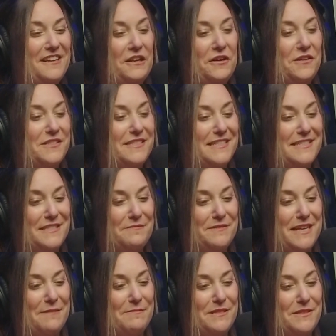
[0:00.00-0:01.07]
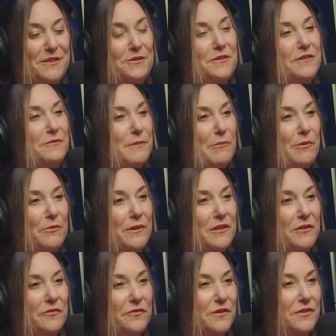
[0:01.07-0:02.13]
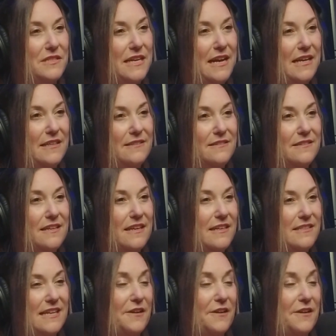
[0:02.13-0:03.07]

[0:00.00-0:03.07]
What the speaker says: I'll say sometimes you remember when you first had kids?